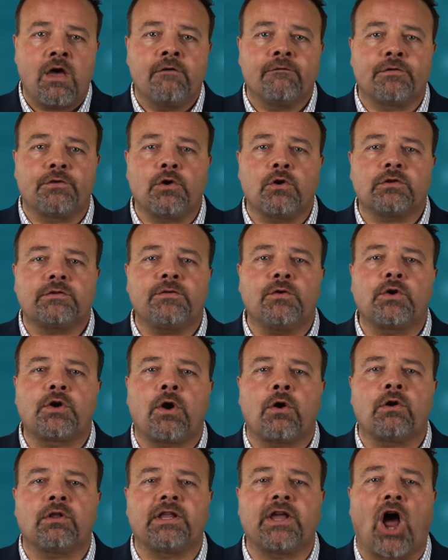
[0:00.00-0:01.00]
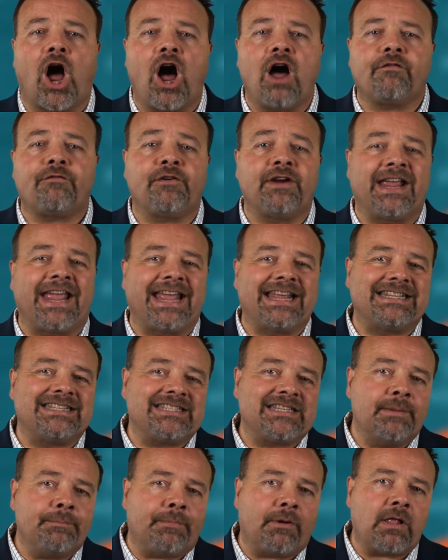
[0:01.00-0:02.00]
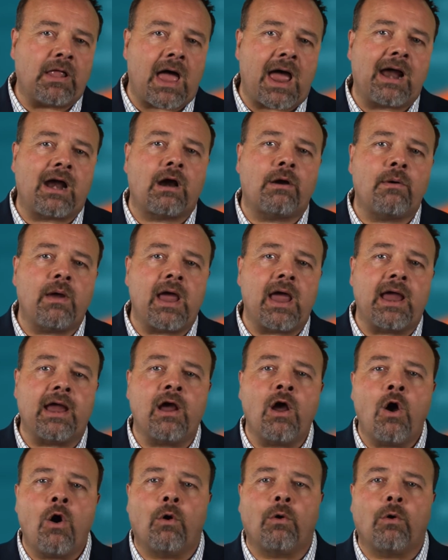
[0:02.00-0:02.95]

For those of you currently offering a simple IRA